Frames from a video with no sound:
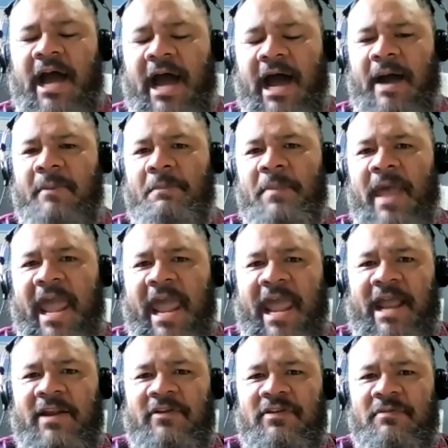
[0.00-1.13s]

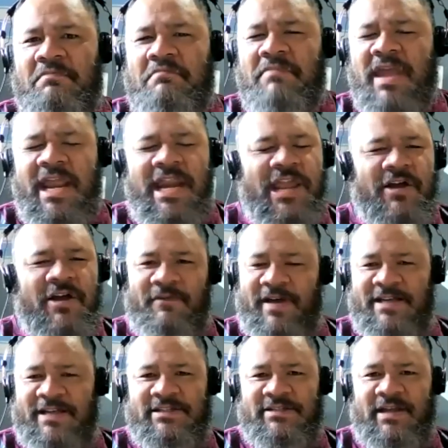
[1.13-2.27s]
And many of
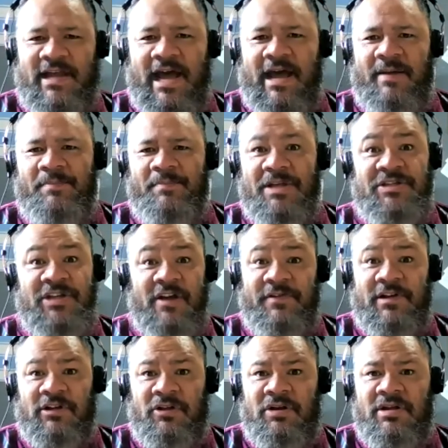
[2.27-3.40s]
us, myself
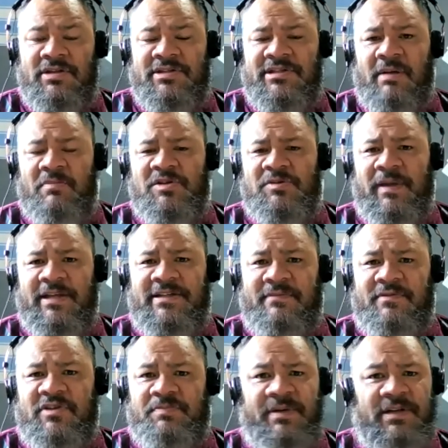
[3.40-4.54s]
included in some respects,
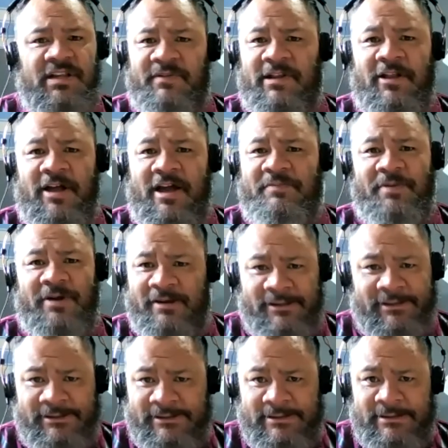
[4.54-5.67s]
have just been living life, bro.
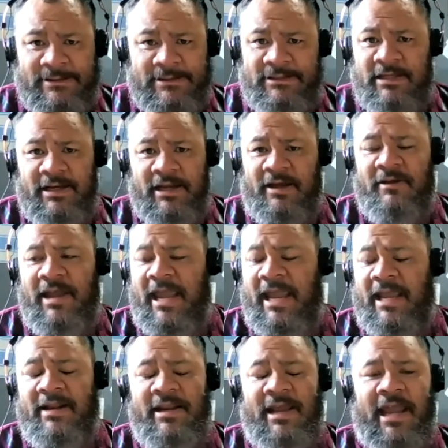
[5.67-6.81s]
You know, yeah.
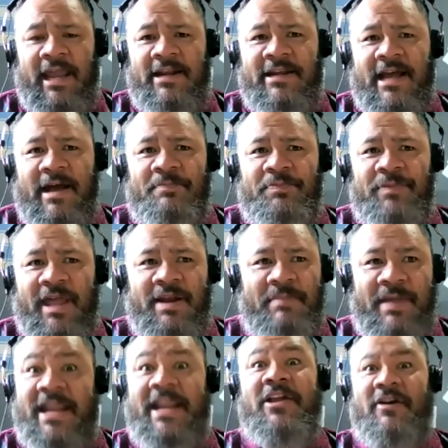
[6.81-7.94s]
And
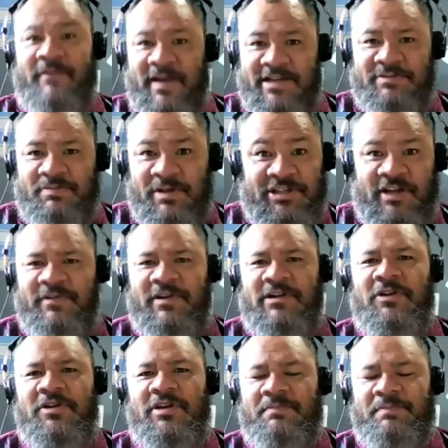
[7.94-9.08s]
many of us, myself
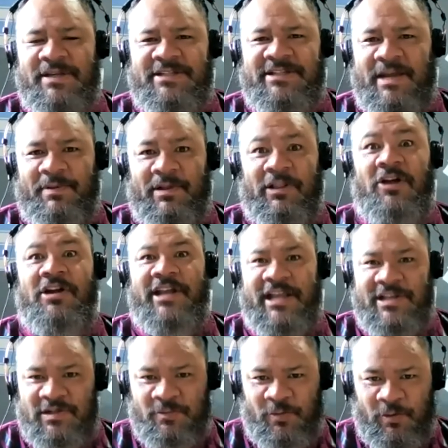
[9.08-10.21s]
included, pissed up a lot
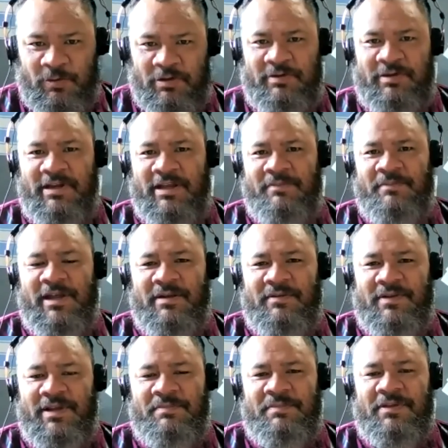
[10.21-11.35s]
against the wall
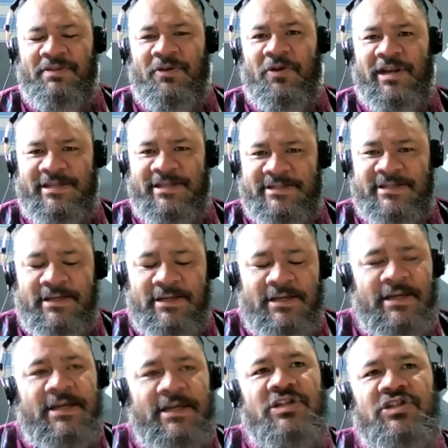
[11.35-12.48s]
in my 30s.
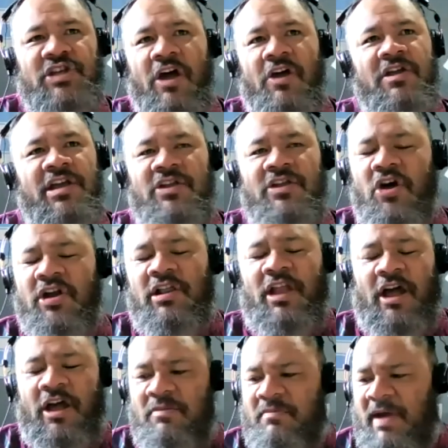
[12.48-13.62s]
So you're not
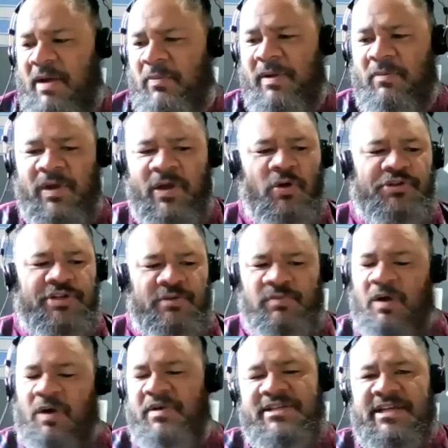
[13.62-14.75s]
alone, mate. We all did
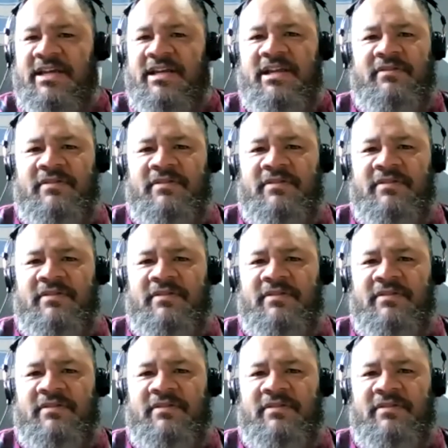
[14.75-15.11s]
what we did,